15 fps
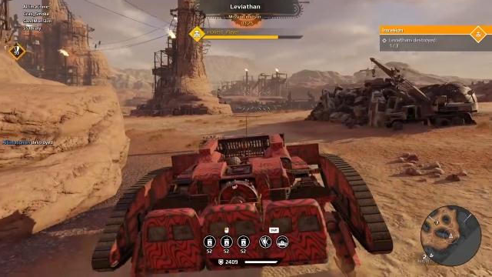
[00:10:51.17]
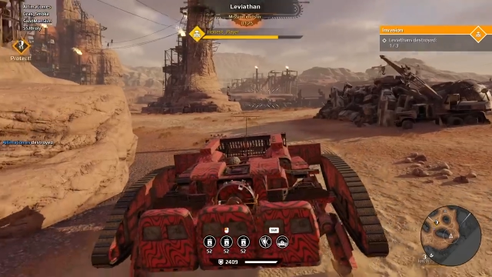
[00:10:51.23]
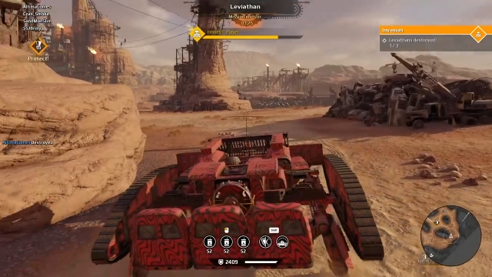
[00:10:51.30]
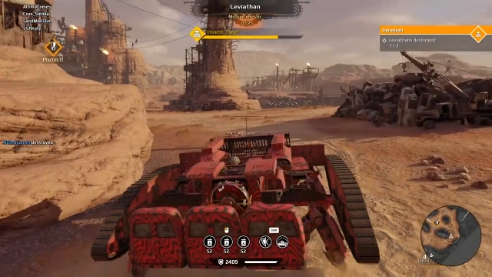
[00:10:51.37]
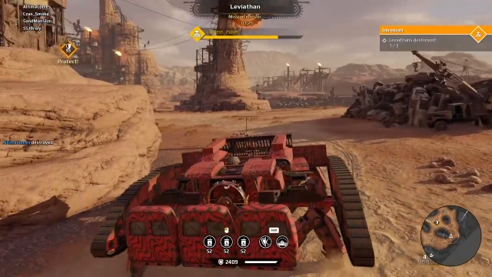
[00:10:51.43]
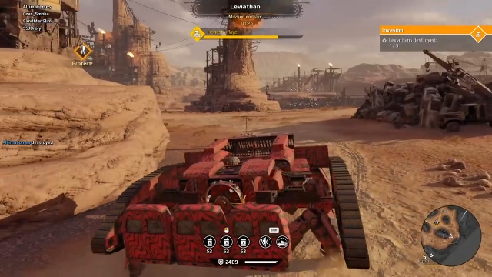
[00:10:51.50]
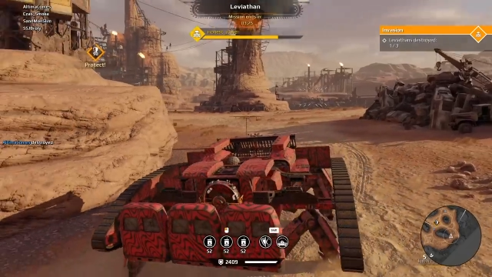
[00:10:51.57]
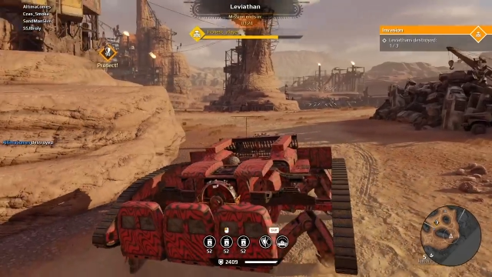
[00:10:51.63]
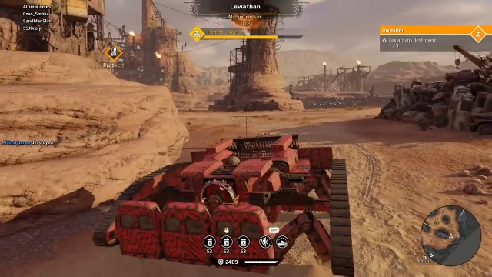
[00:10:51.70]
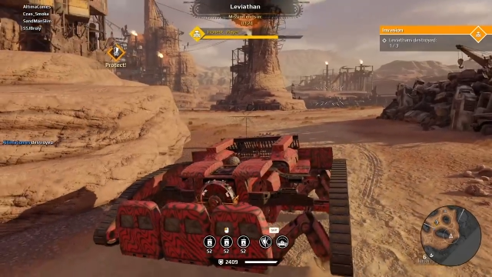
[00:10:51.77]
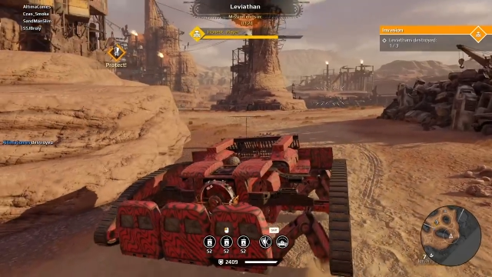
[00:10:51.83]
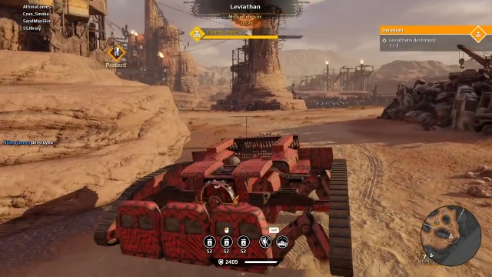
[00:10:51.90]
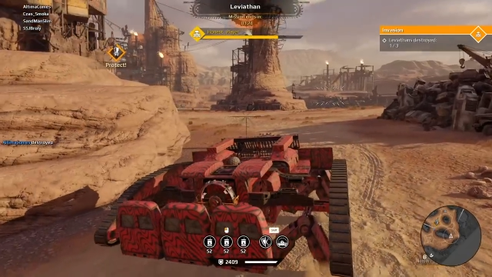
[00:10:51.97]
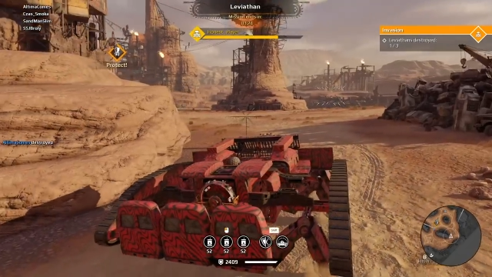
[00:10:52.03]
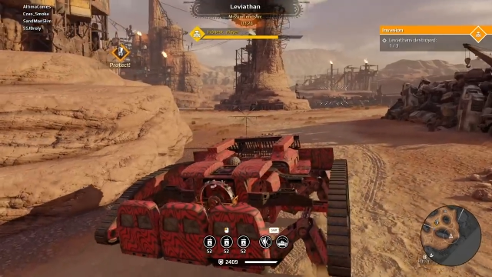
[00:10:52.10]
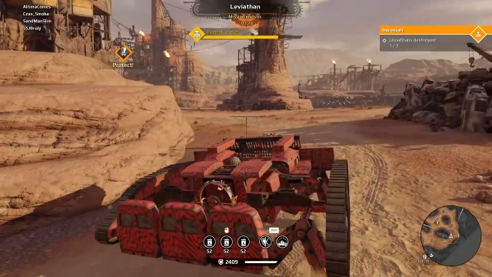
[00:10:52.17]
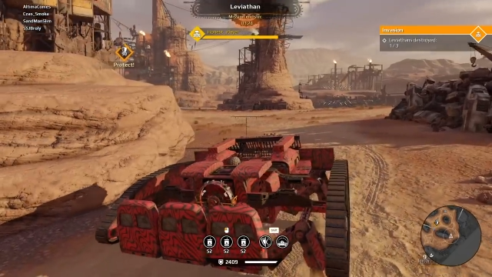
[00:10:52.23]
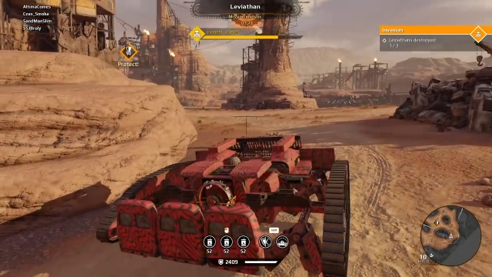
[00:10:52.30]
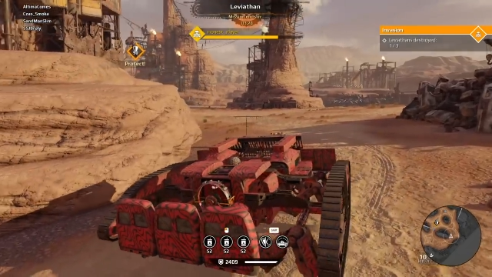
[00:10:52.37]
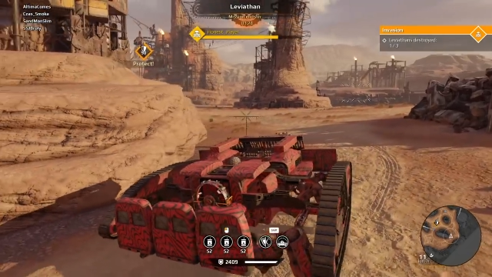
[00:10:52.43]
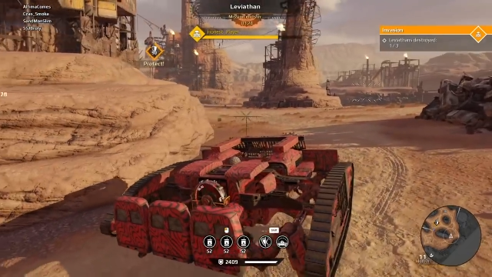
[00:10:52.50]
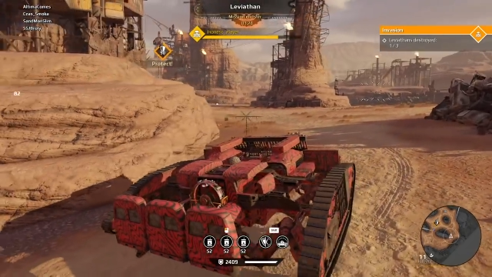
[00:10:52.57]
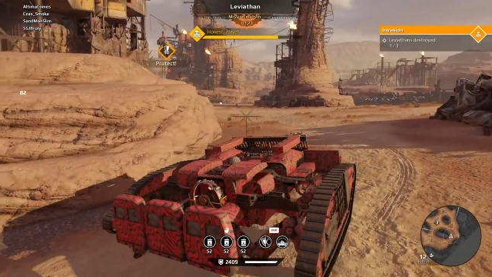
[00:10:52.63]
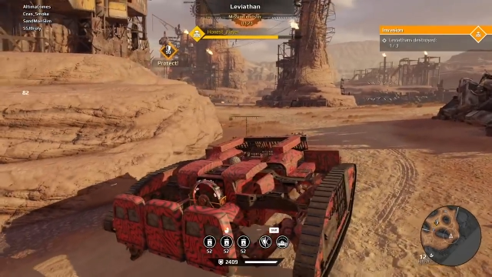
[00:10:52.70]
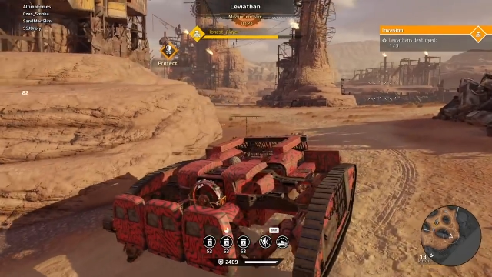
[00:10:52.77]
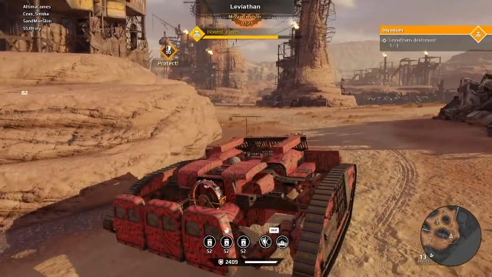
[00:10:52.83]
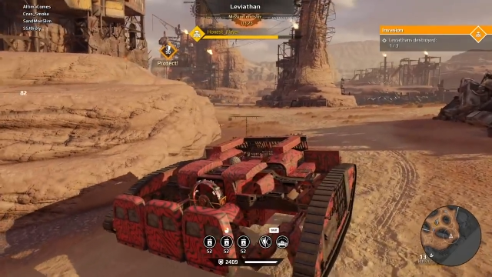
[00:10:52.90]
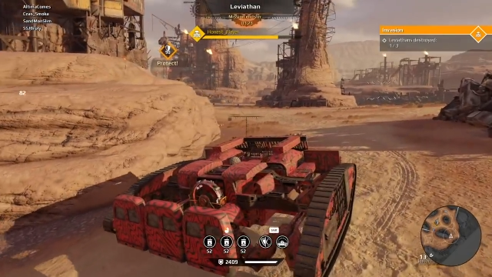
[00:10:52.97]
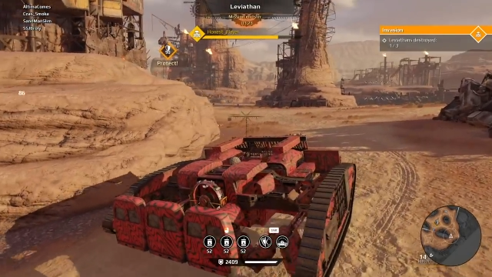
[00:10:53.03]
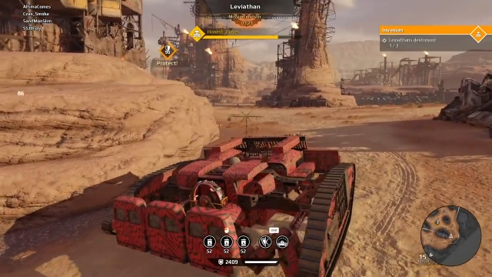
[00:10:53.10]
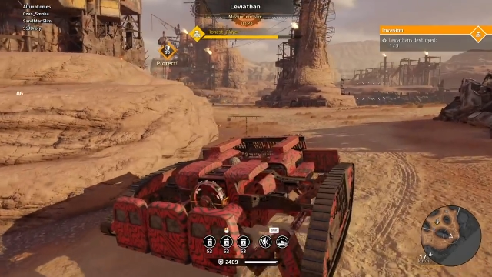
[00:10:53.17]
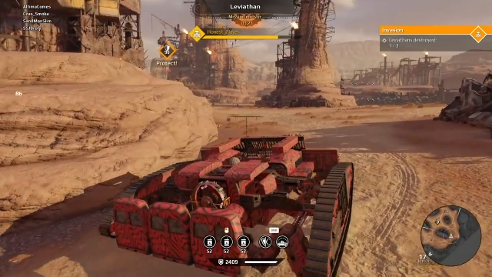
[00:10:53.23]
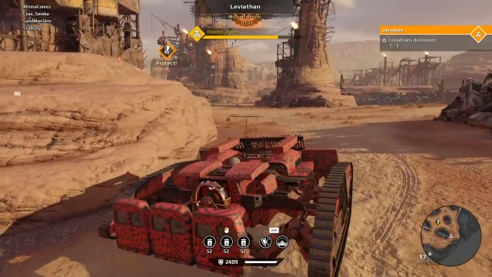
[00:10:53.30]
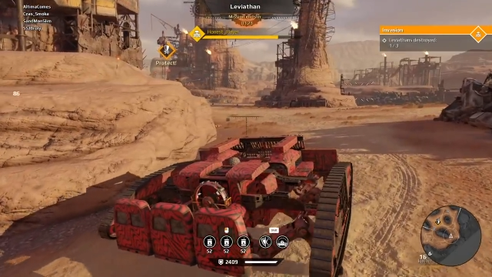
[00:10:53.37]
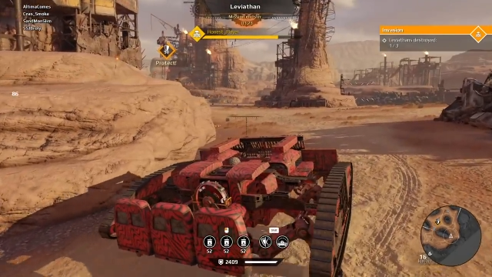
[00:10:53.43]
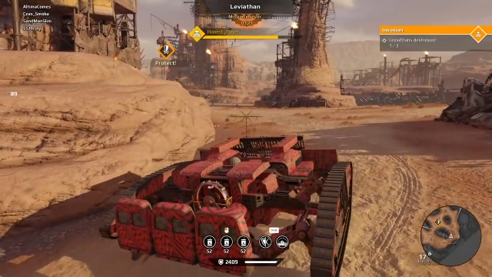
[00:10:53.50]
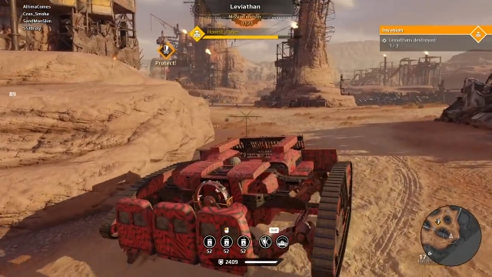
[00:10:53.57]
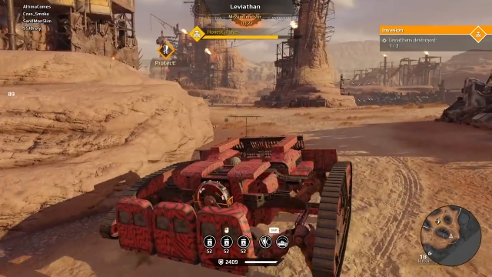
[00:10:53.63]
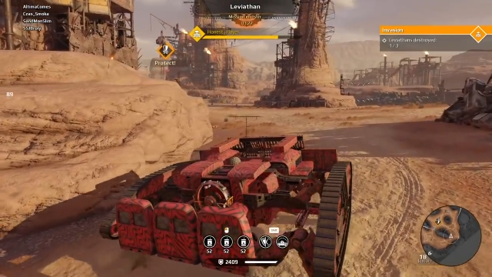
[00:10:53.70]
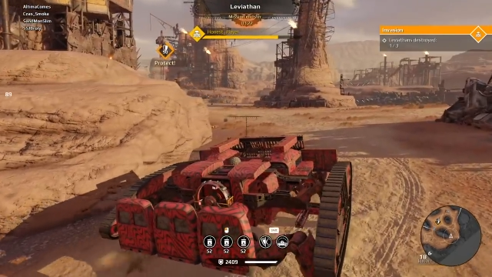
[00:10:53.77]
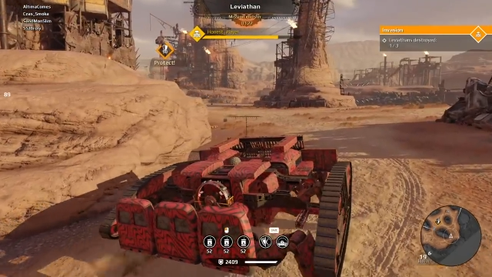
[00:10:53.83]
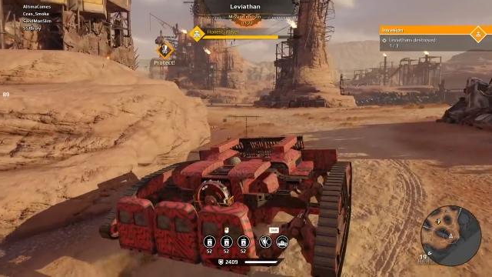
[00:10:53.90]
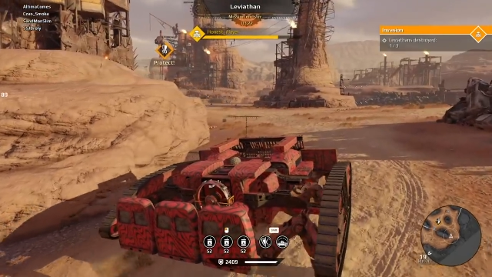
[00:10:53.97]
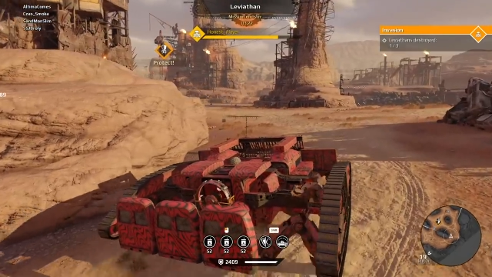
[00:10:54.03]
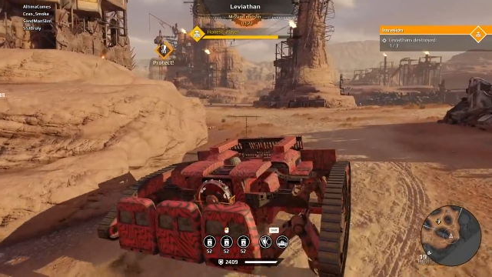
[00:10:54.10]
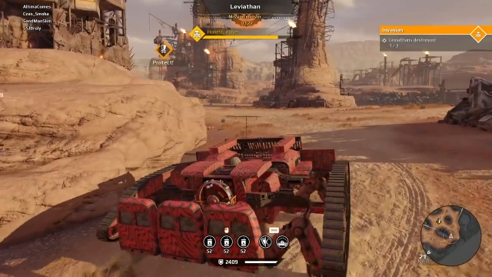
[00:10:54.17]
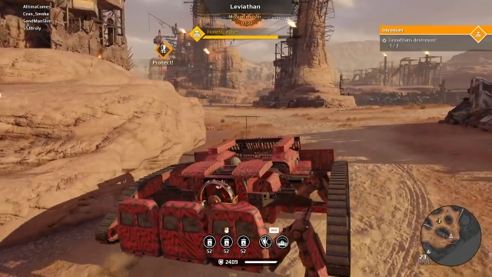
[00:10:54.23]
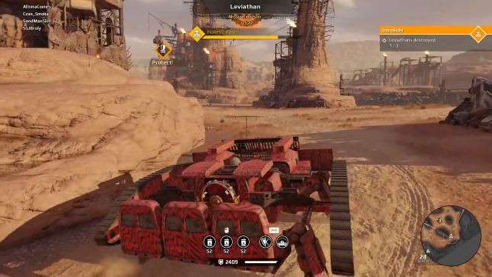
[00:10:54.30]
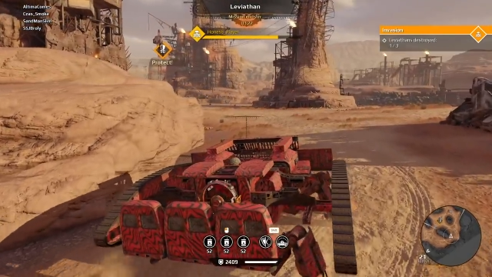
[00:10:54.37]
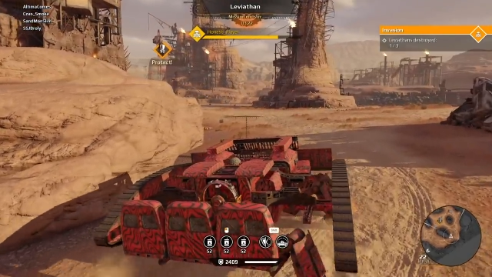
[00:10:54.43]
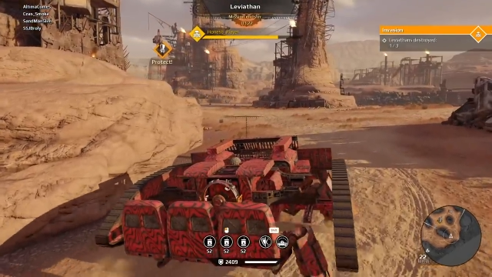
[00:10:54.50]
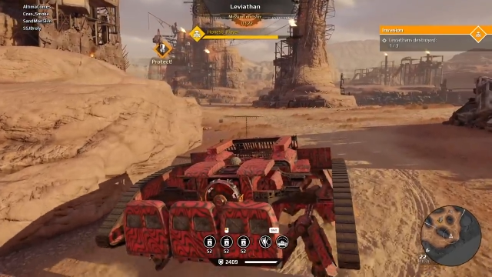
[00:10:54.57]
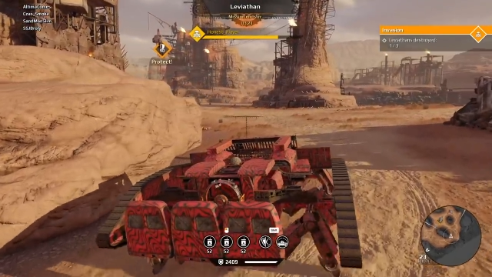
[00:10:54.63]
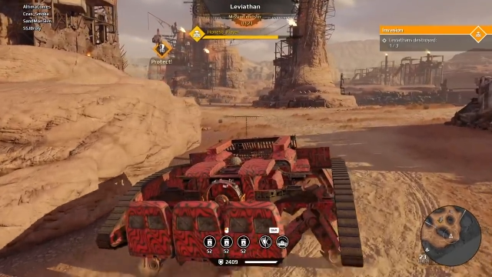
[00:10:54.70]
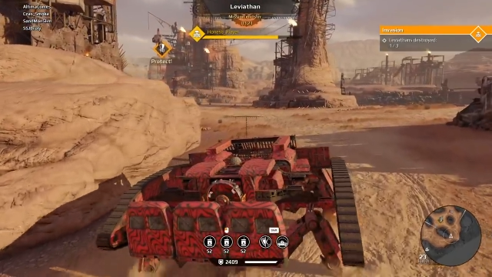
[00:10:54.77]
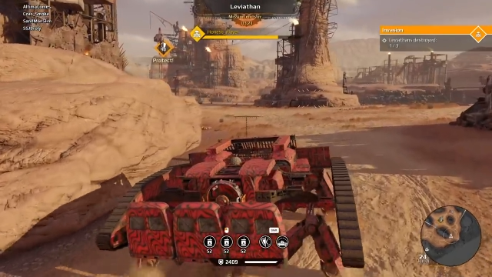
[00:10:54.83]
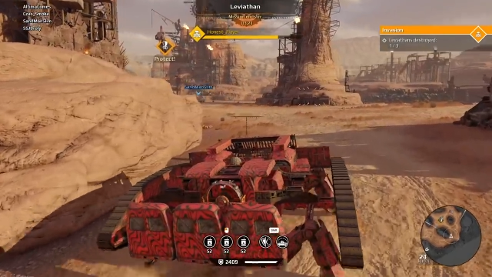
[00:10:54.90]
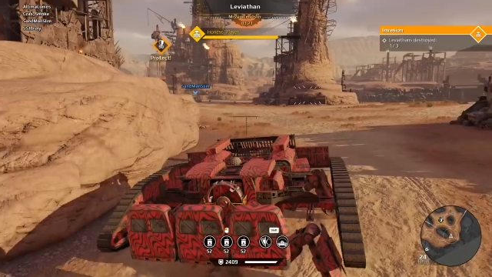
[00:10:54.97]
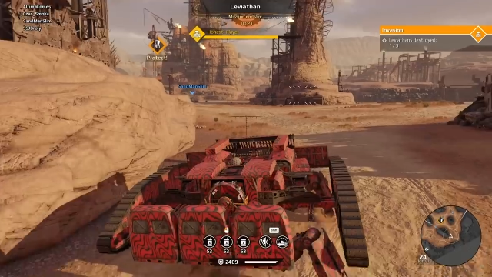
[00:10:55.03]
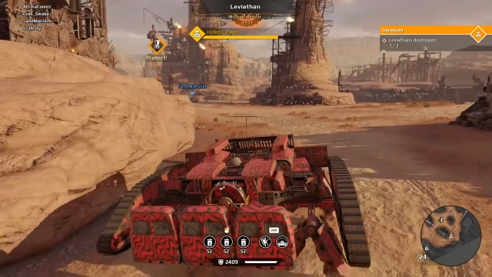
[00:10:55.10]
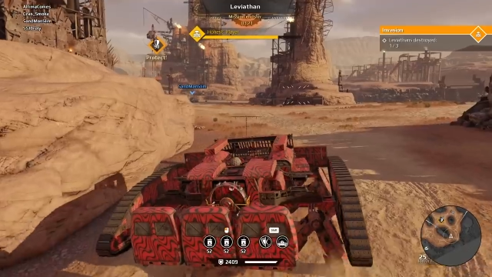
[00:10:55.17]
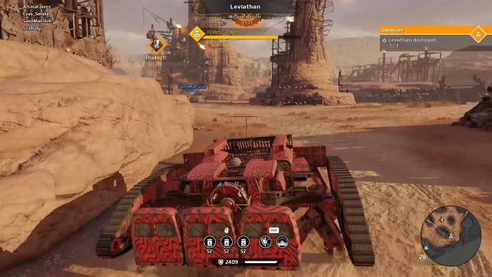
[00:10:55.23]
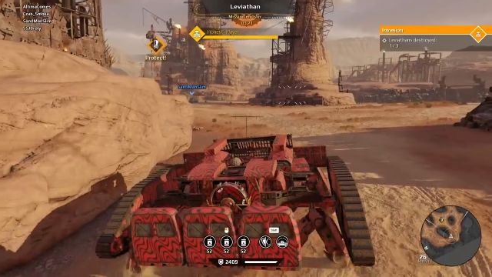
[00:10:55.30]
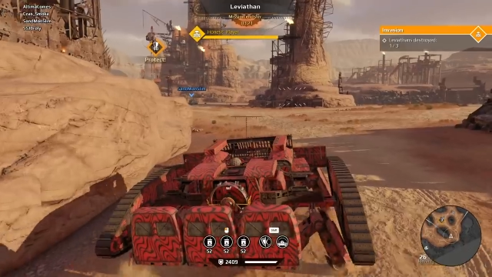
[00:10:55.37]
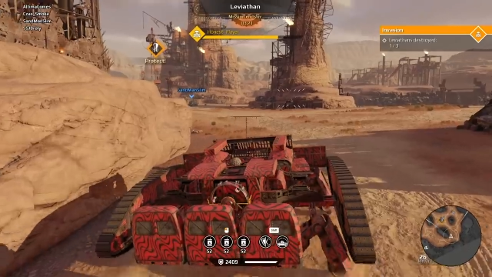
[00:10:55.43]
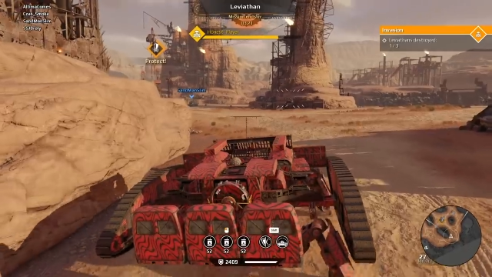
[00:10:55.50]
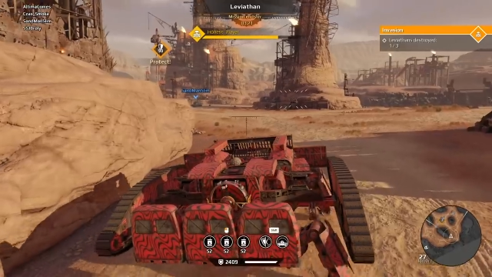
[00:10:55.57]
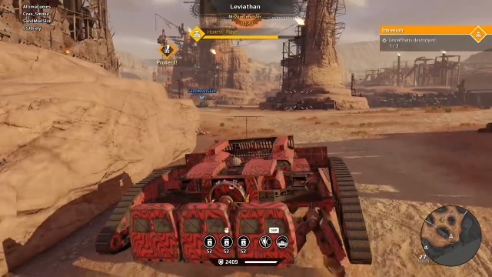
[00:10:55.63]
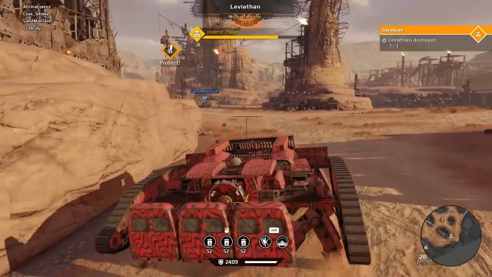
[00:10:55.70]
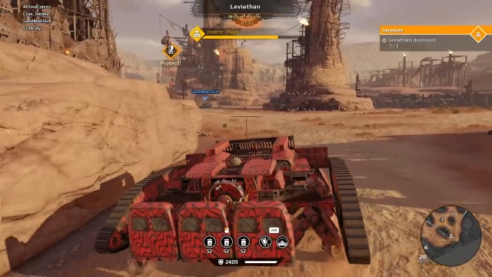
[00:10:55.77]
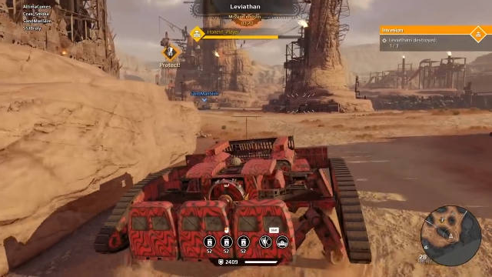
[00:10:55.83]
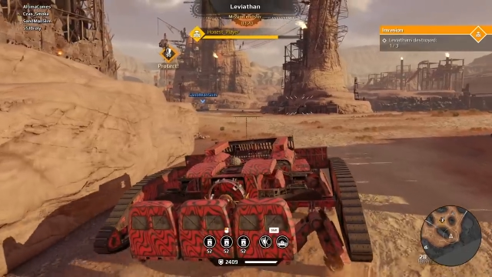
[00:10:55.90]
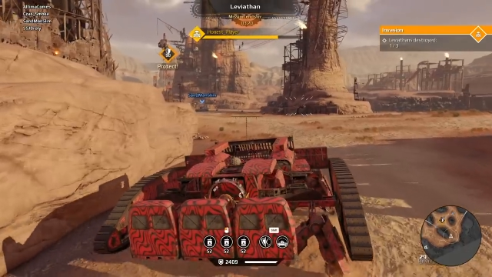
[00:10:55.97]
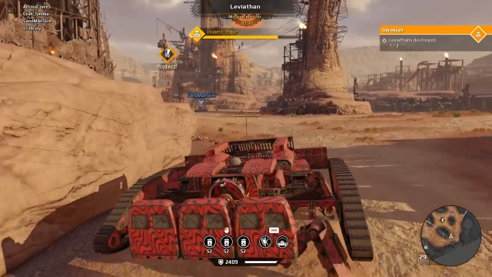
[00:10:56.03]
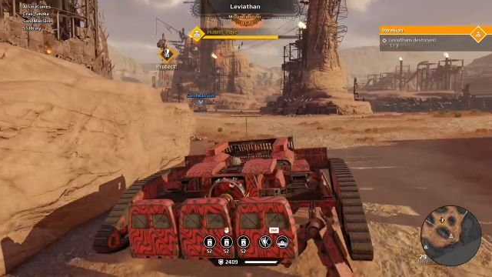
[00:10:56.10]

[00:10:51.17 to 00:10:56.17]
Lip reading: No face is visible, so there are no lips to read.